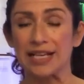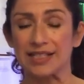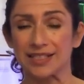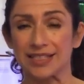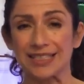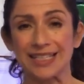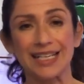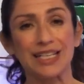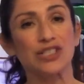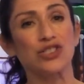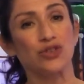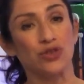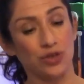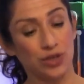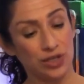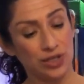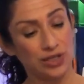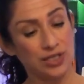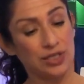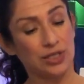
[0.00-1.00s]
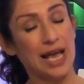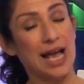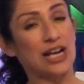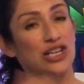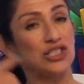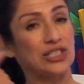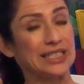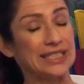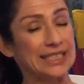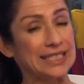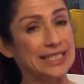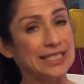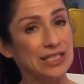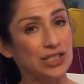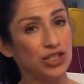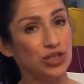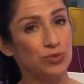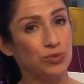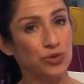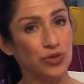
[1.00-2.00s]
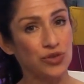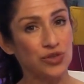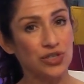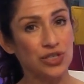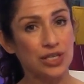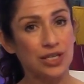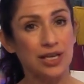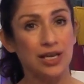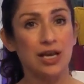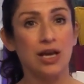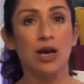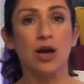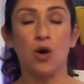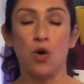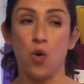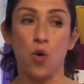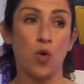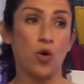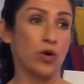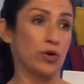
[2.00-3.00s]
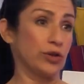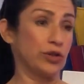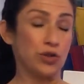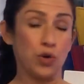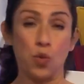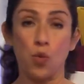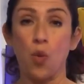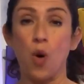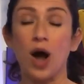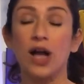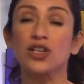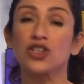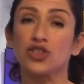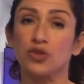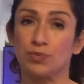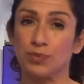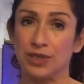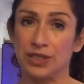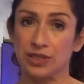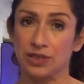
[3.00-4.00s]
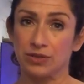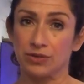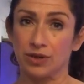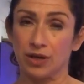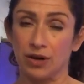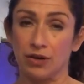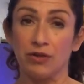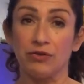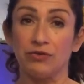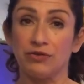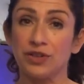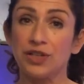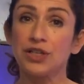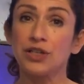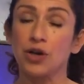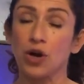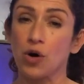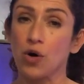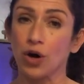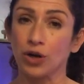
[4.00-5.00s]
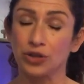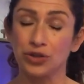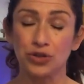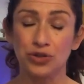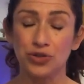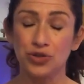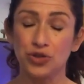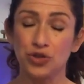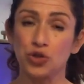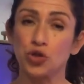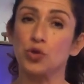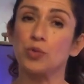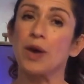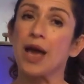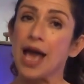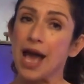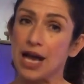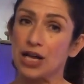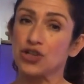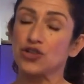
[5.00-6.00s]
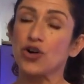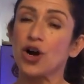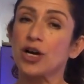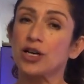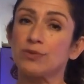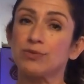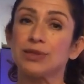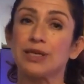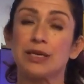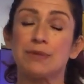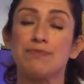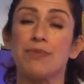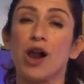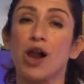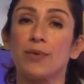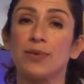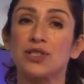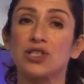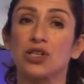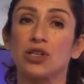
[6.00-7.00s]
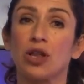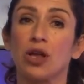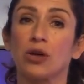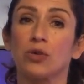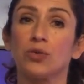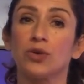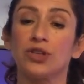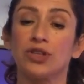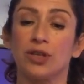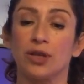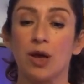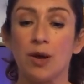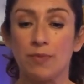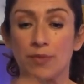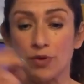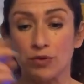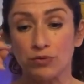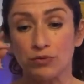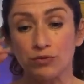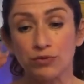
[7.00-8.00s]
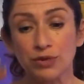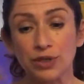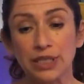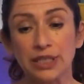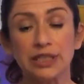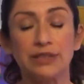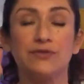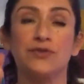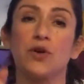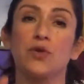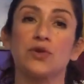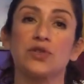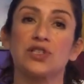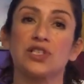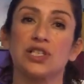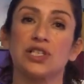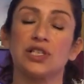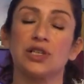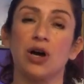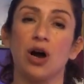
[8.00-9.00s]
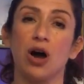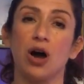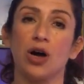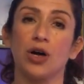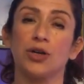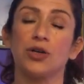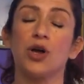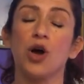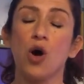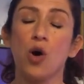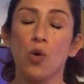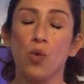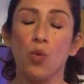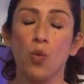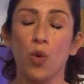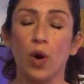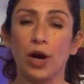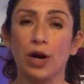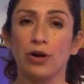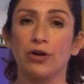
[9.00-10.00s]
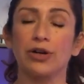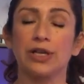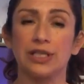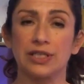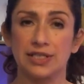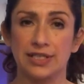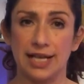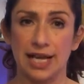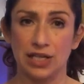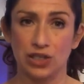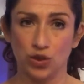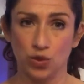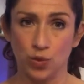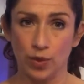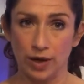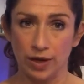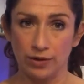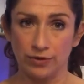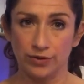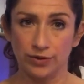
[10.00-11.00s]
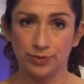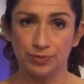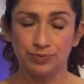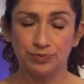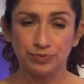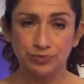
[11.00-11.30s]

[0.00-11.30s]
as a dancer, is to actually listen to music or watch a piece of a video on YouTube and try to play Palmas along with it, but really focusing on where is that 12.